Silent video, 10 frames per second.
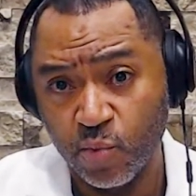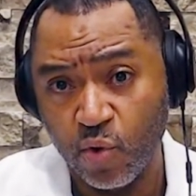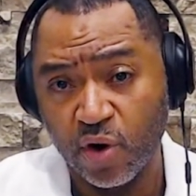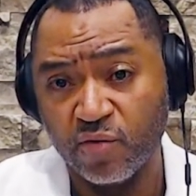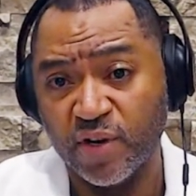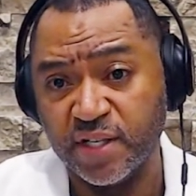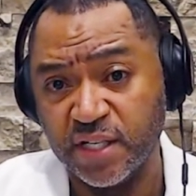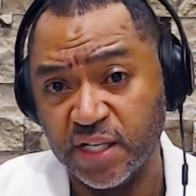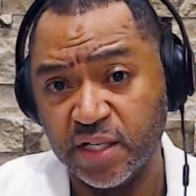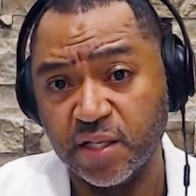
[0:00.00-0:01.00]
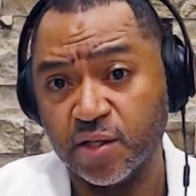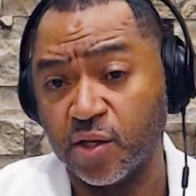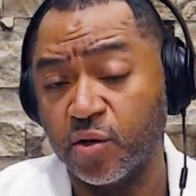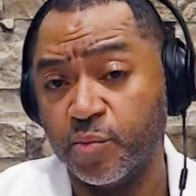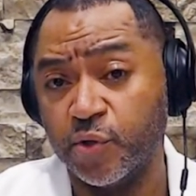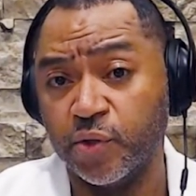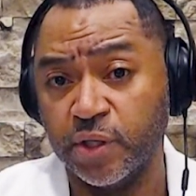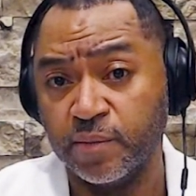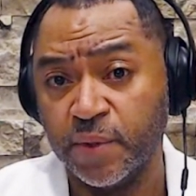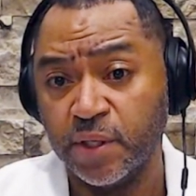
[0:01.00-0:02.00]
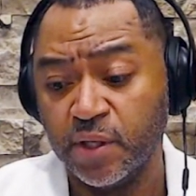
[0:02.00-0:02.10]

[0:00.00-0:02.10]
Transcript: more of a need in a community.